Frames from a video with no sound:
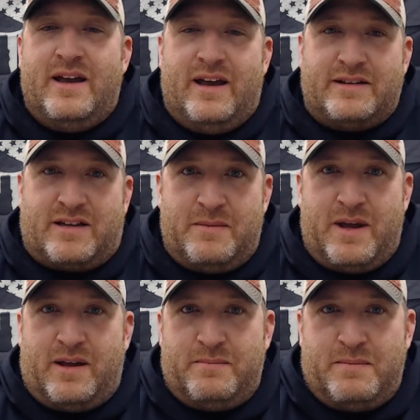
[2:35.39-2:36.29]
it's going to make
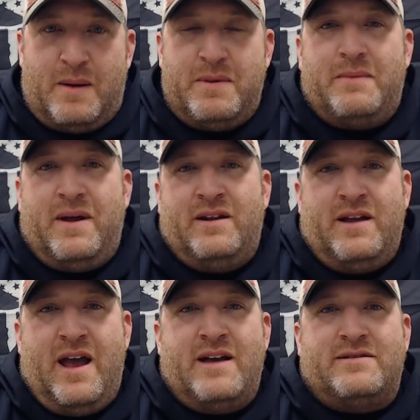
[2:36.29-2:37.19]
it a big pain in the
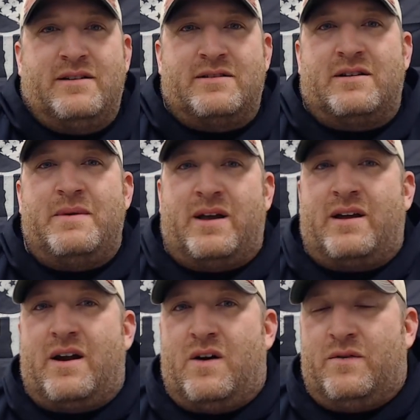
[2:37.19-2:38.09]
ass, and it's going to make it
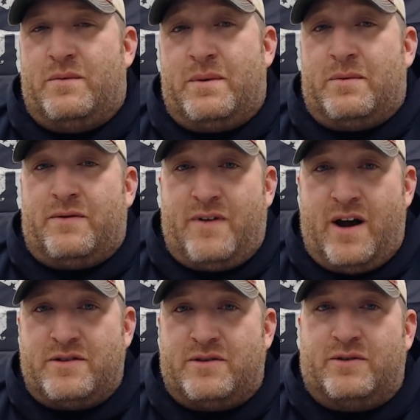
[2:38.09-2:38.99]
kind of hard for people to find you.